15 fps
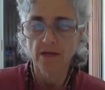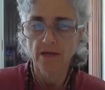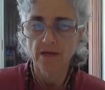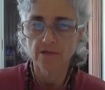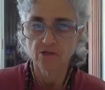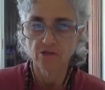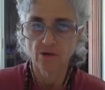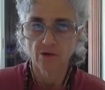And
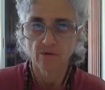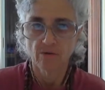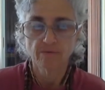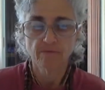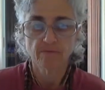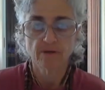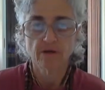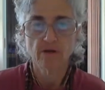so
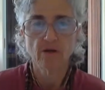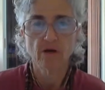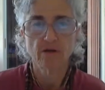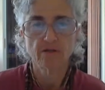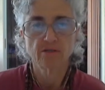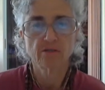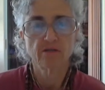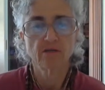they
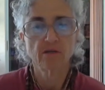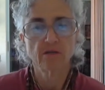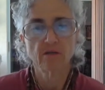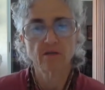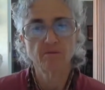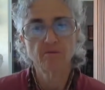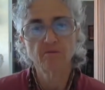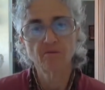
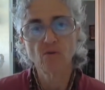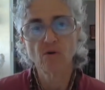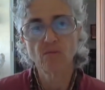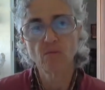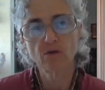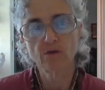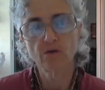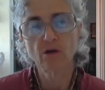perform
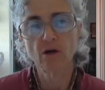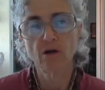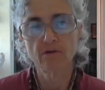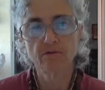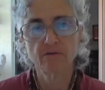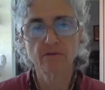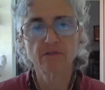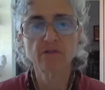what's called
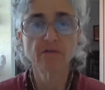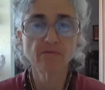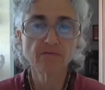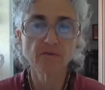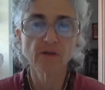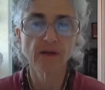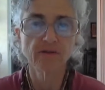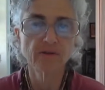
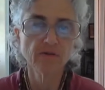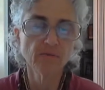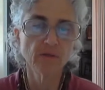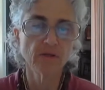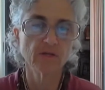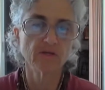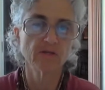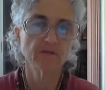sinful
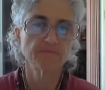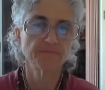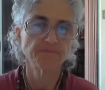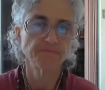activities.